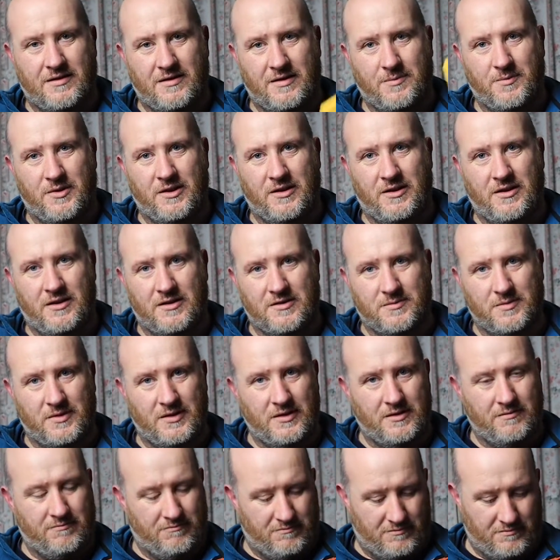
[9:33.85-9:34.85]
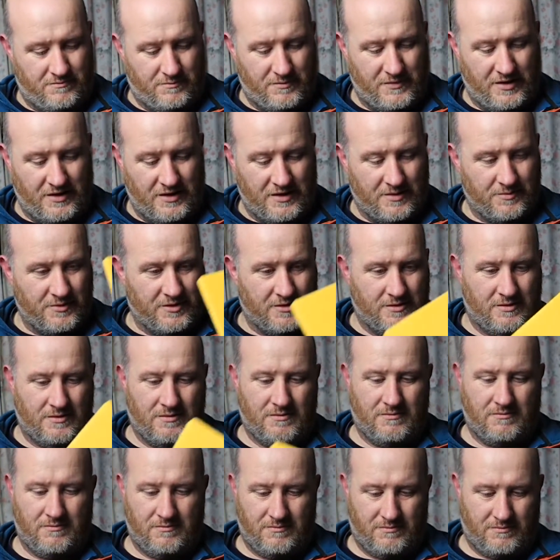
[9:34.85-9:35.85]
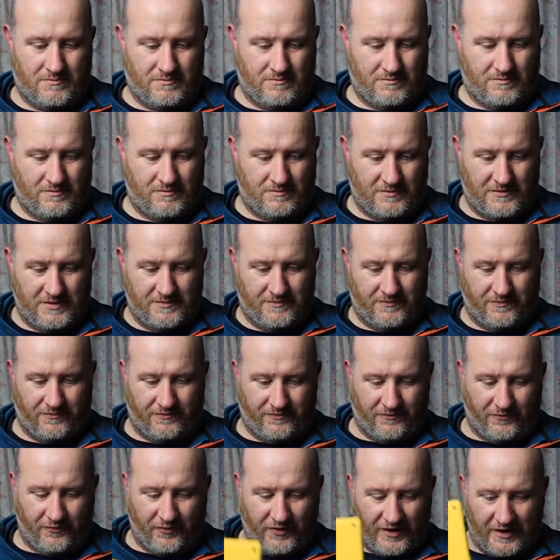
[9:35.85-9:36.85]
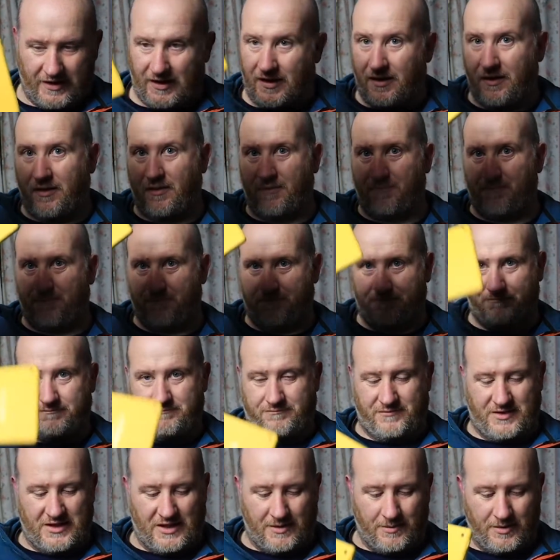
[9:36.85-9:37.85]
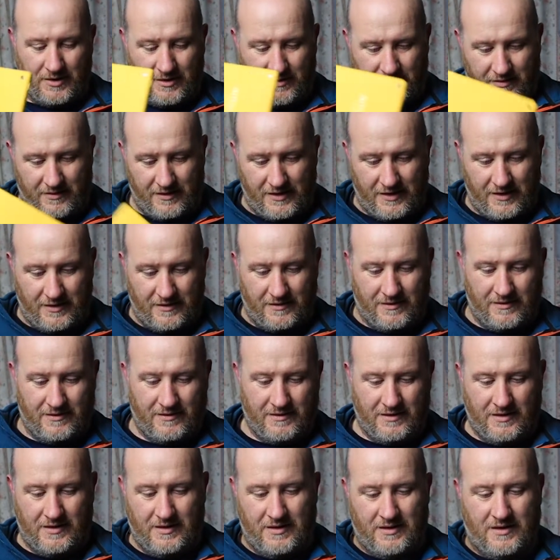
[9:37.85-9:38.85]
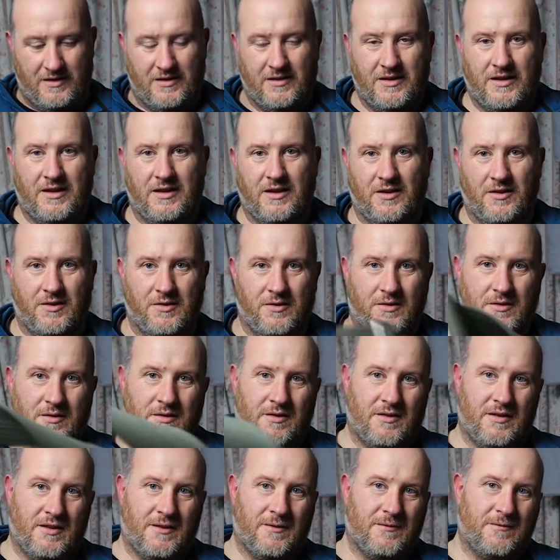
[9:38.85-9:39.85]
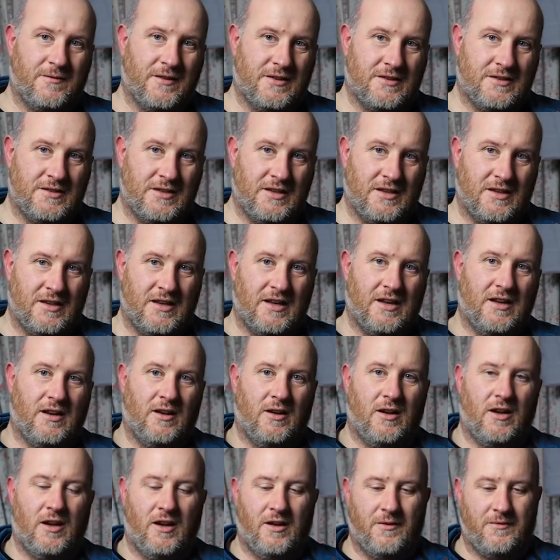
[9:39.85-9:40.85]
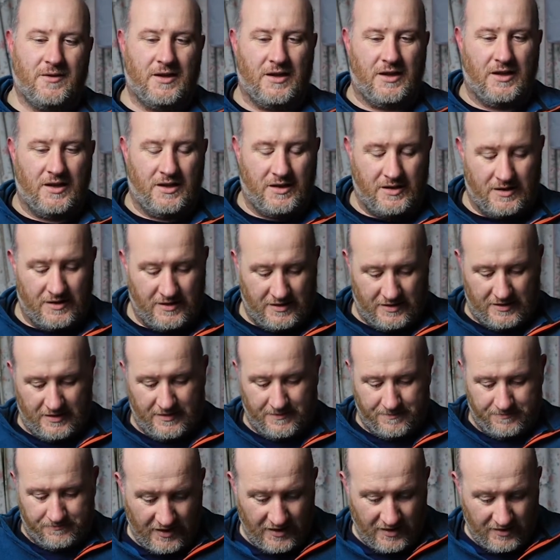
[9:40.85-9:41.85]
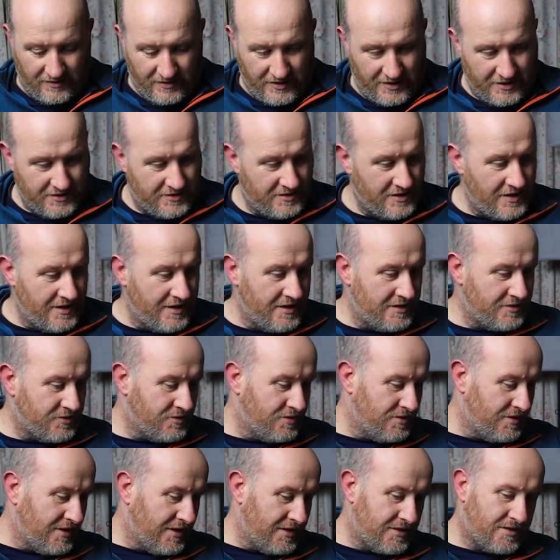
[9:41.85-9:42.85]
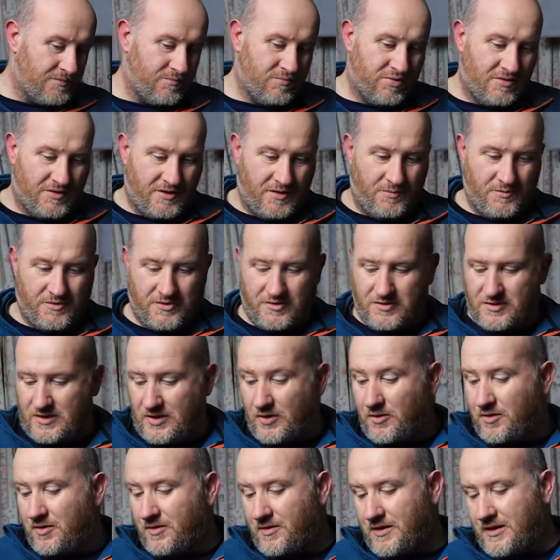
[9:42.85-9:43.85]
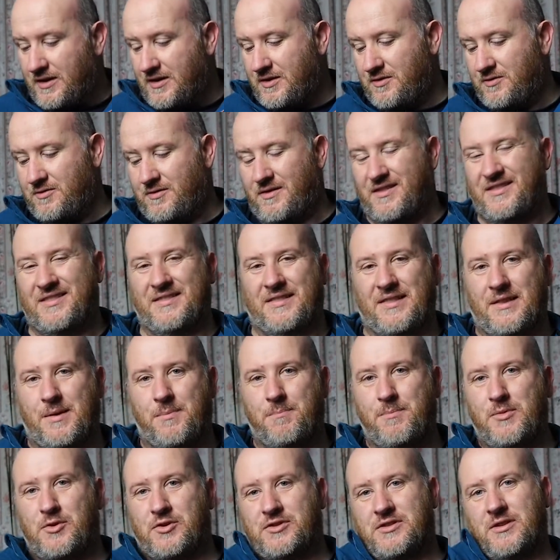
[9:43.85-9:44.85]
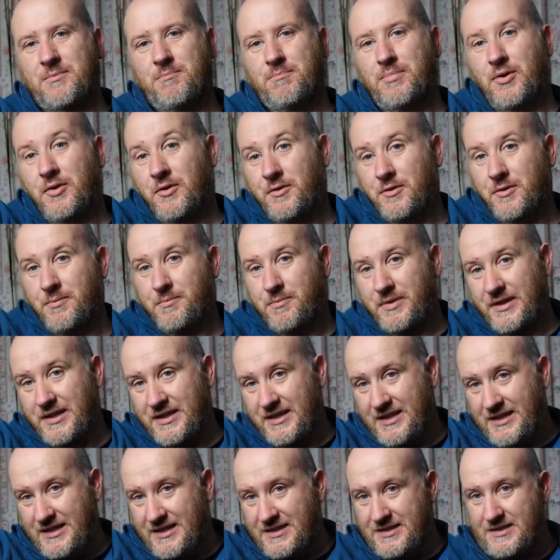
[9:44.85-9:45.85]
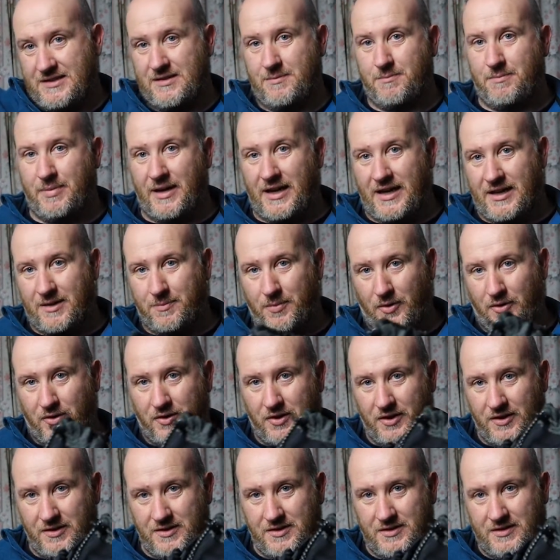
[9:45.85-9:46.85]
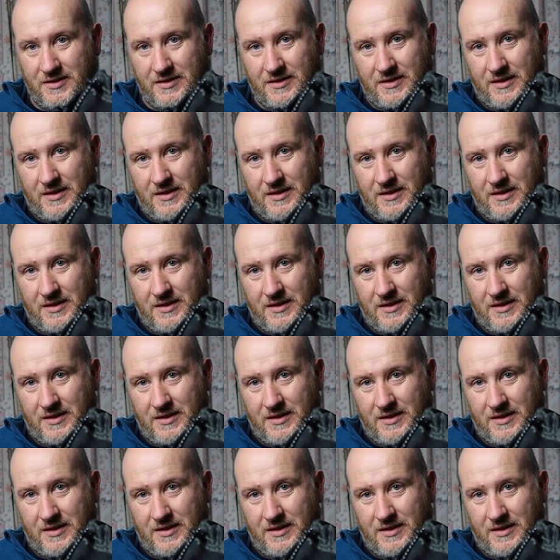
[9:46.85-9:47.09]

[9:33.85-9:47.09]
I mean, here's me Amazon Fire tablet thing. There you go, that fits in there, lovely. Right, so that's pretty much it. Oh, I know the most important bit is the back pocket.